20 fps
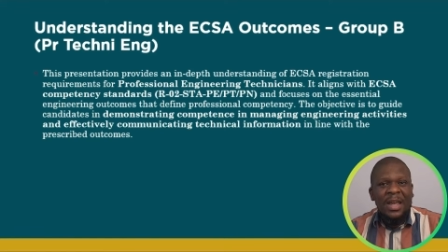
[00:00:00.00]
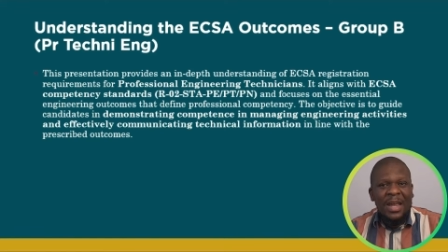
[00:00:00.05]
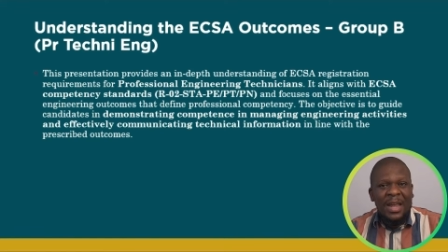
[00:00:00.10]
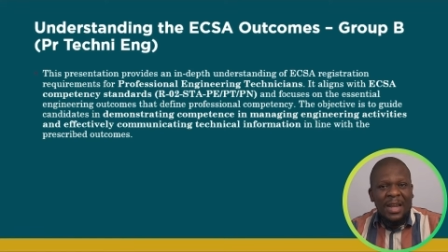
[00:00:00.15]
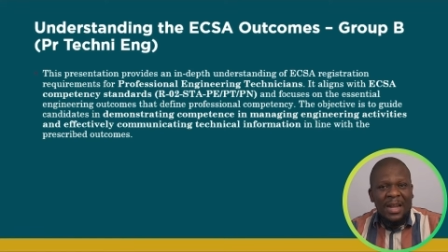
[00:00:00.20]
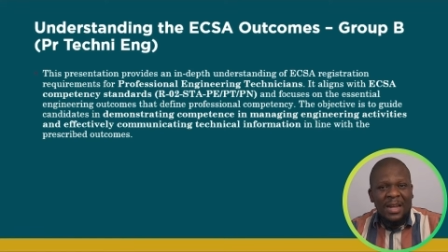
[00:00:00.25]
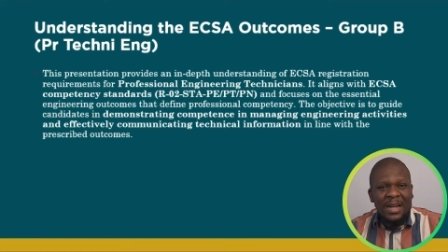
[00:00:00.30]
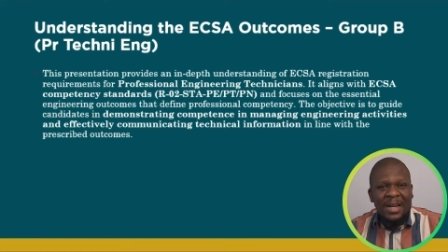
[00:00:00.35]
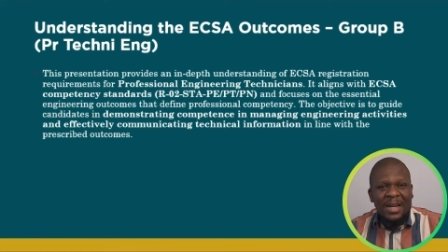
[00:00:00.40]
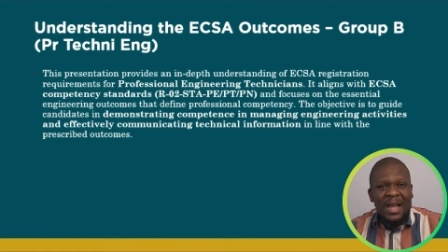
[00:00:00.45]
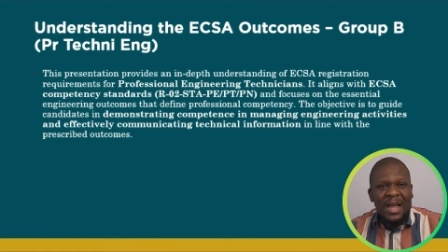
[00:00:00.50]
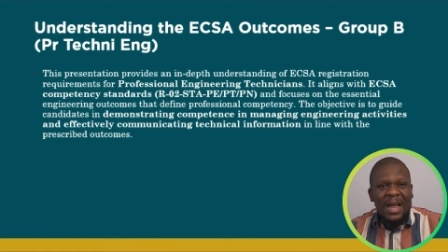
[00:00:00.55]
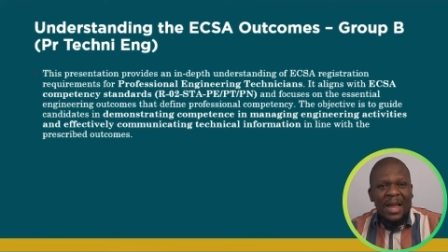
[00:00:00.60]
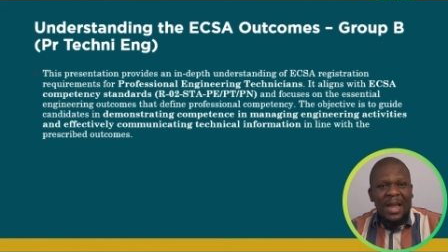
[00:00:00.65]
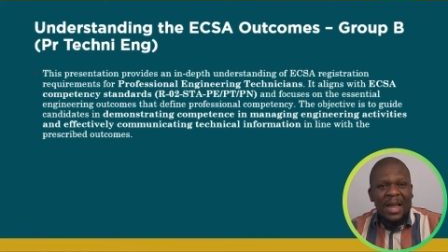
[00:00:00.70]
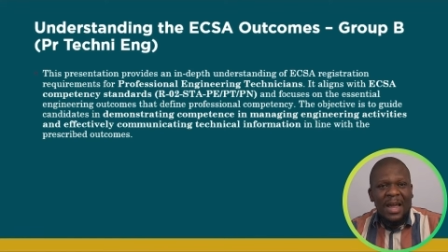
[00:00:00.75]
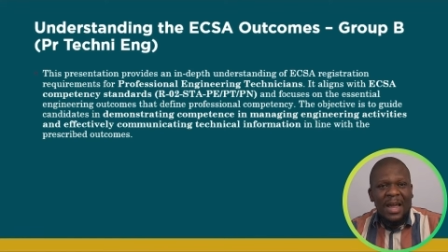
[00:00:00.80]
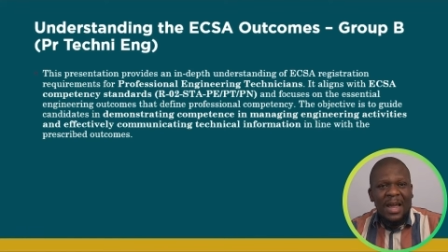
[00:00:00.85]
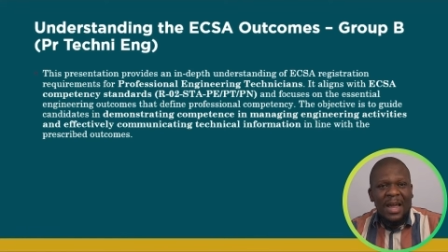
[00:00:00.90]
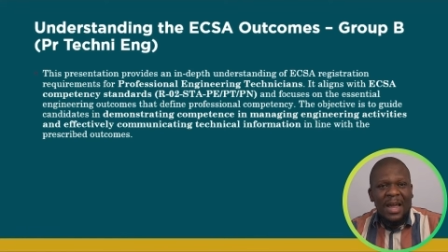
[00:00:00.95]
in
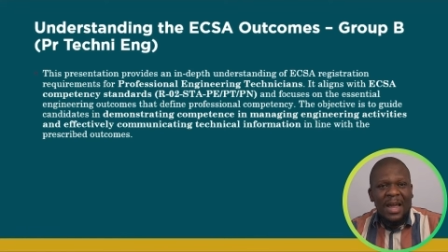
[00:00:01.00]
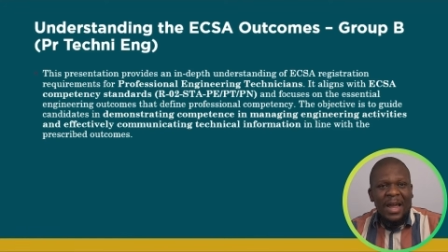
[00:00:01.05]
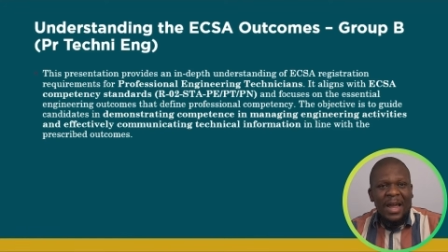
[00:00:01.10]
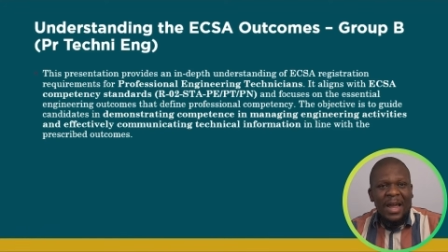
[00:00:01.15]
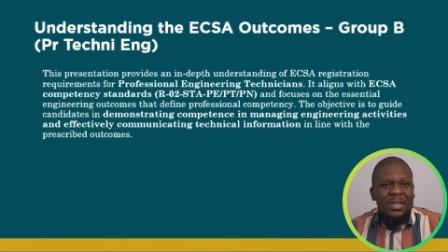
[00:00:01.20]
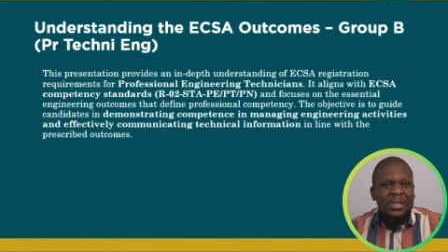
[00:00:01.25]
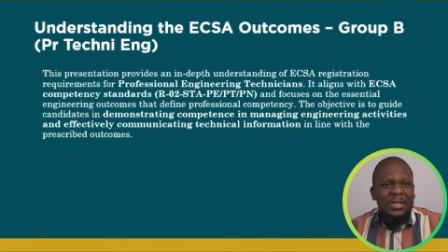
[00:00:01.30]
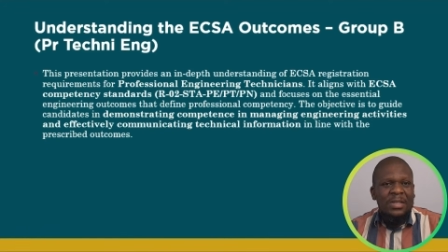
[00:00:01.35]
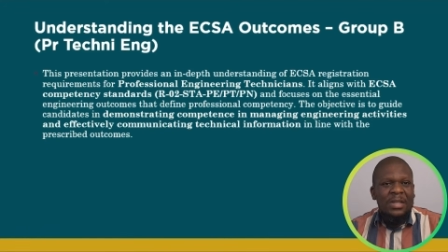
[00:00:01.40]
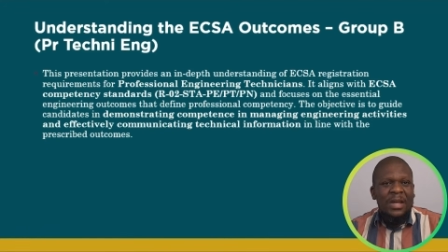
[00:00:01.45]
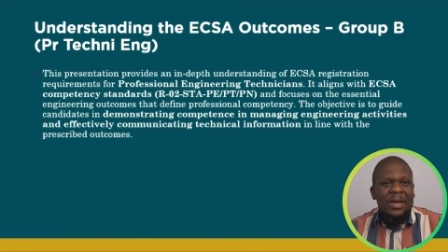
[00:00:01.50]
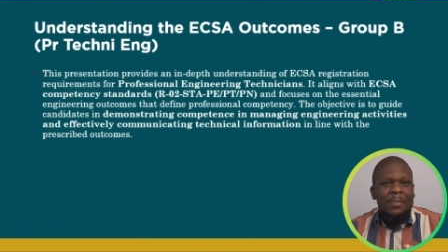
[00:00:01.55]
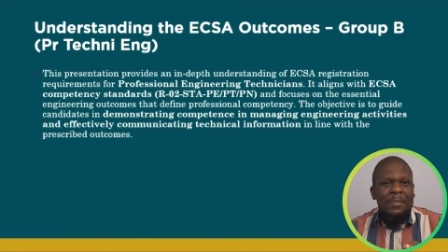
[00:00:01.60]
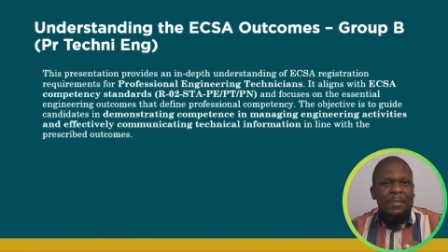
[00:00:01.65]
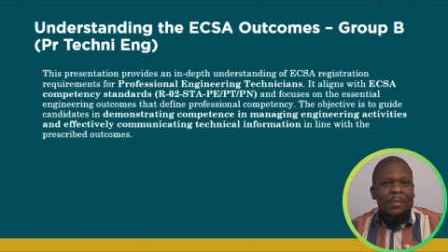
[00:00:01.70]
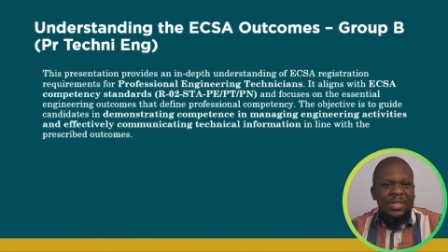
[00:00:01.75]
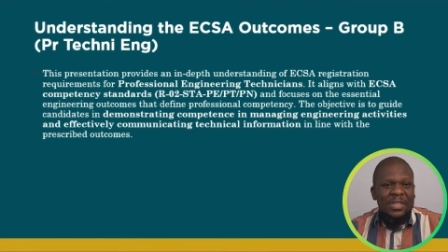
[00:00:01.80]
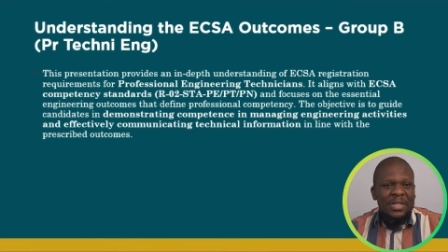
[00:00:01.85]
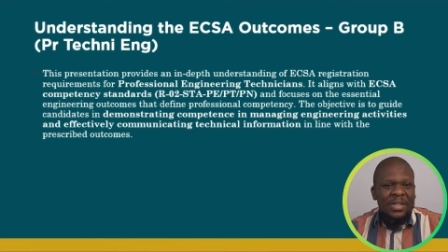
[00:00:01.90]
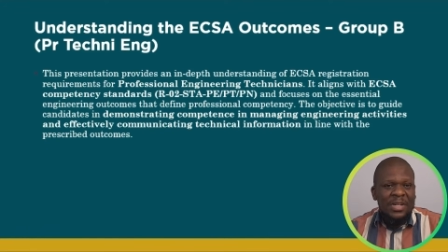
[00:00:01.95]
line with the
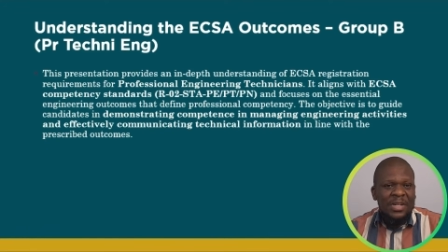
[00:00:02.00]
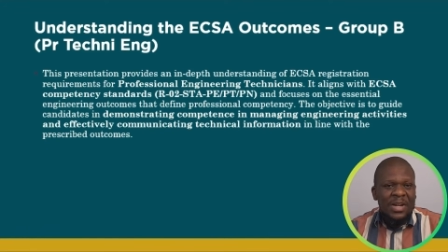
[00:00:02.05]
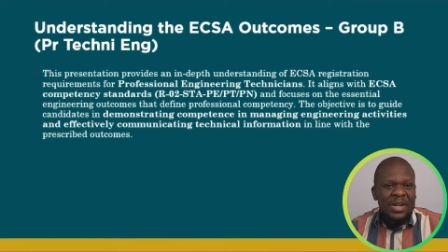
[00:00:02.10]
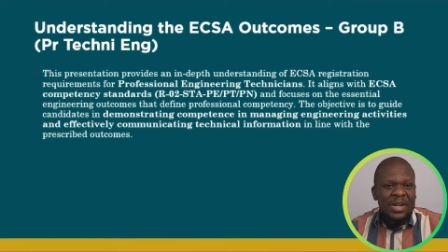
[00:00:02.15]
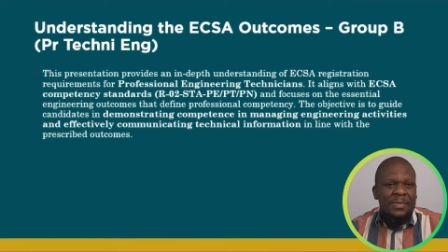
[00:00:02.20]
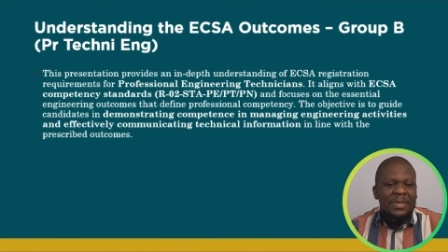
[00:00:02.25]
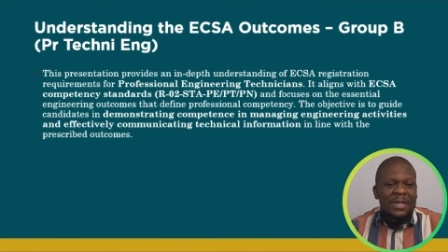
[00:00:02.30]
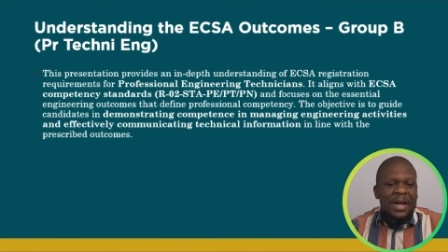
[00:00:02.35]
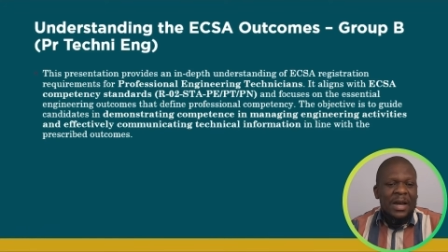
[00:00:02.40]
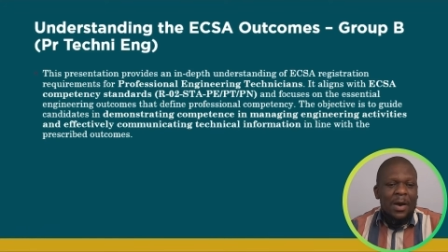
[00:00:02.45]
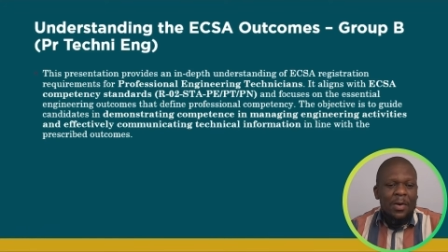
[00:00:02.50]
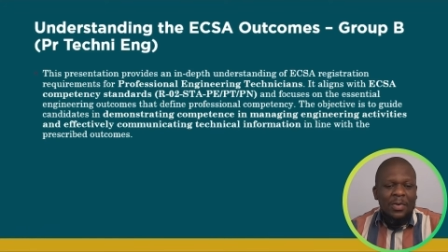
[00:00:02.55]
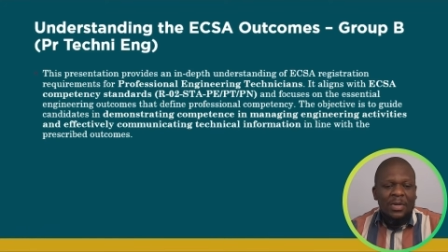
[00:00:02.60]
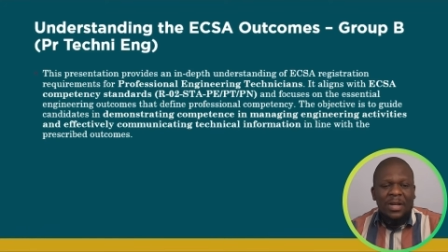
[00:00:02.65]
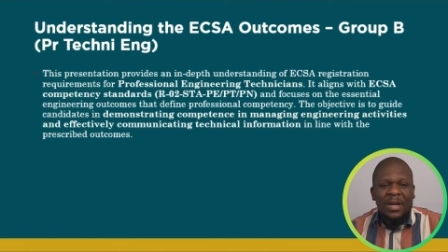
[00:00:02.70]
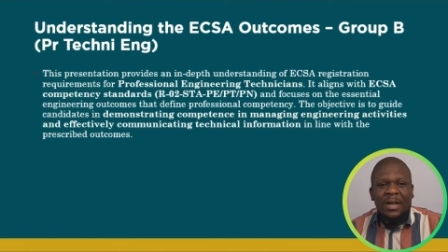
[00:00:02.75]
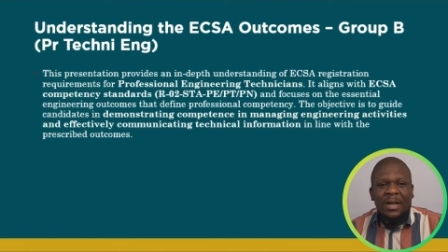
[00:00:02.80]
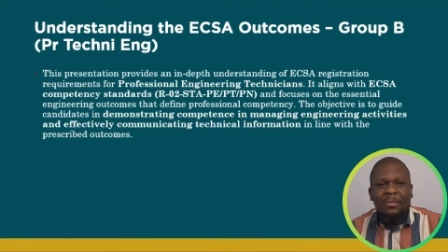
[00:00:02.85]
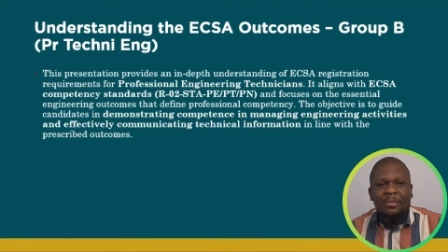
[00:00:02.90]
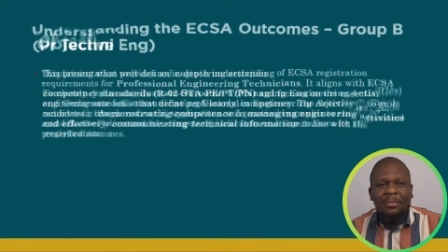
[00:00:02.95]
prescribed
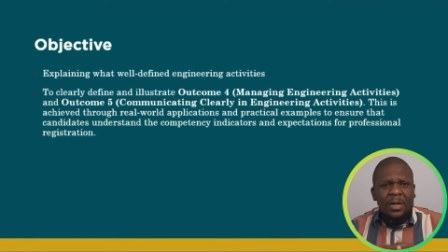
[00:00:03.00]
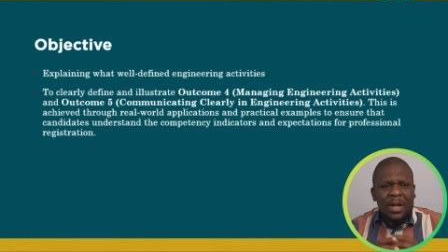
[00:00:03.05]
outcome.